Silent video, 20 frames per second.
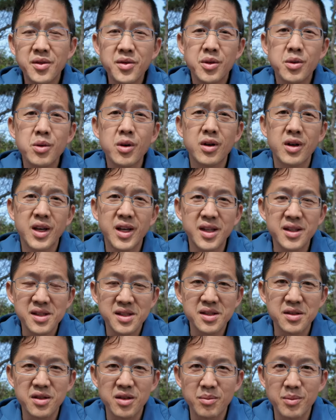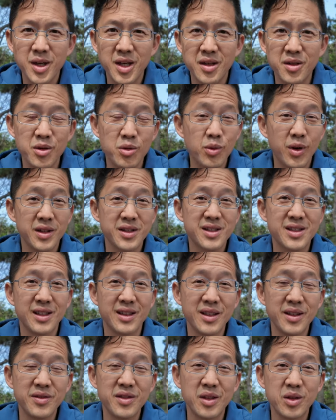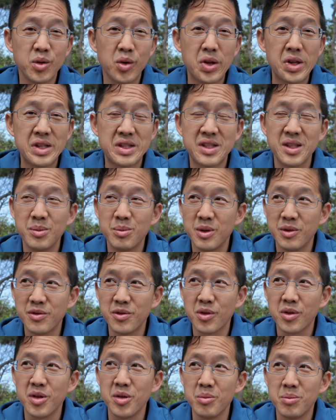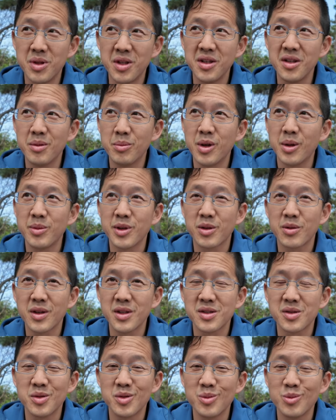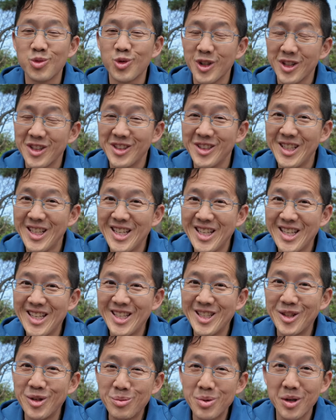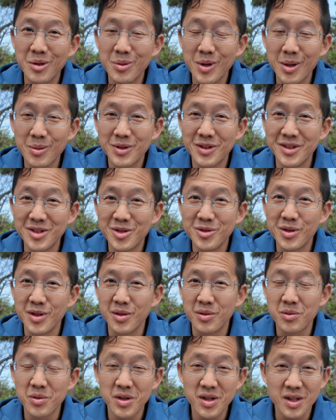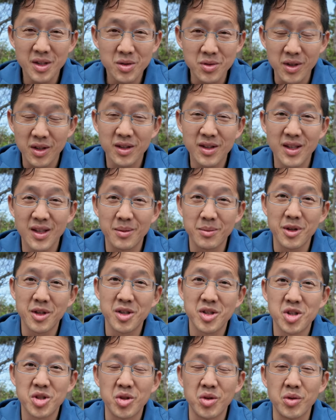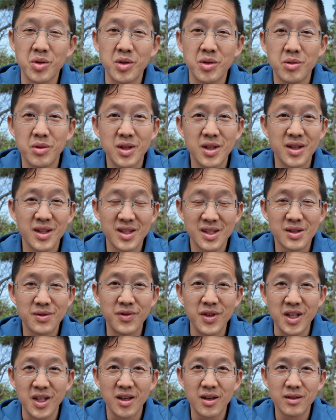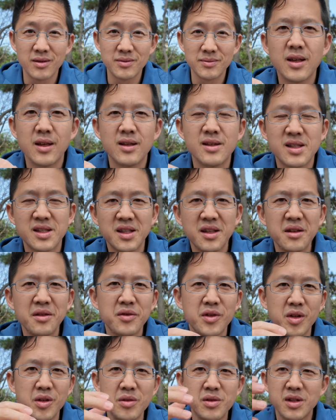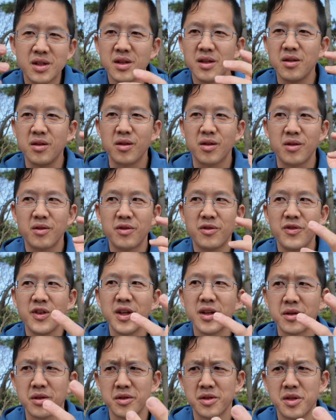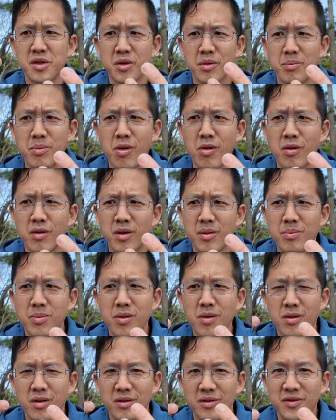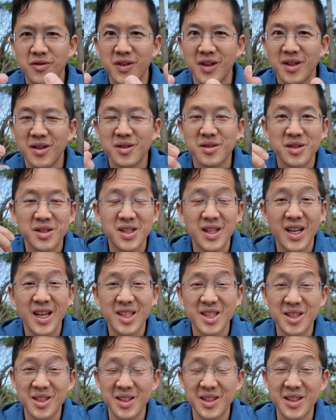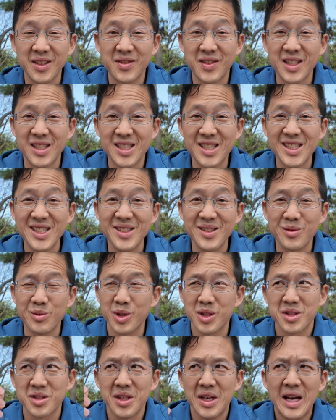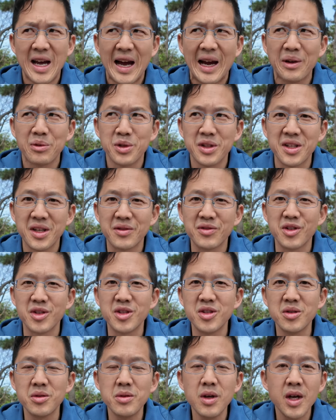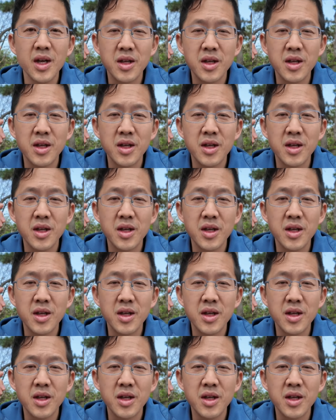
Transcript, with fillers: If you are a considerate man who wants to lift the toilet seat before you pee in a public restroom, well, you better be able to do it with the trick that I'm gonna show you in this video. Instead of using your fingers, your poor, poor fingers to actually lift the seat, which I would never do,